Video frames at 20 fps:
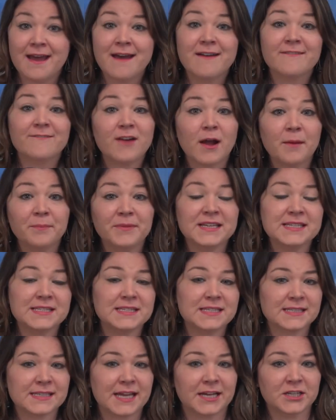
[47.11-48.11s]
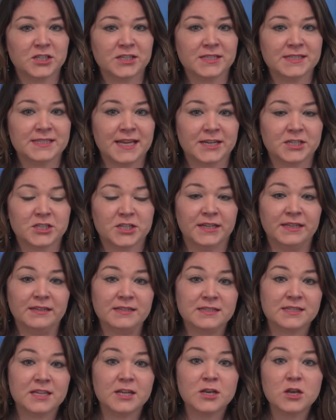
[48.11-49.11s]
From these discussion
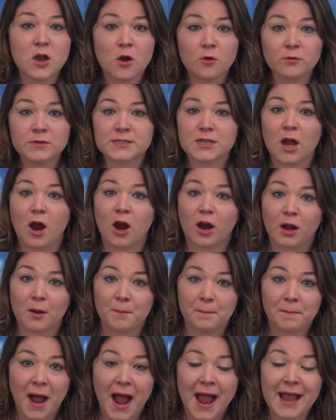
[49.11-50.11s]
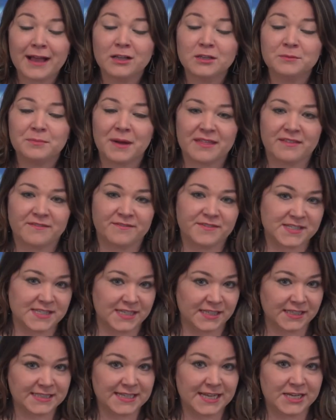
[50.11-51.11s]
sessions, the notes are compiled by the
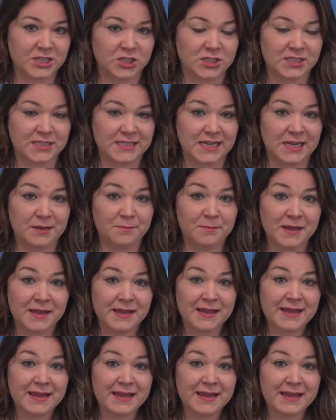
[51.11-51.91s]
facilitation team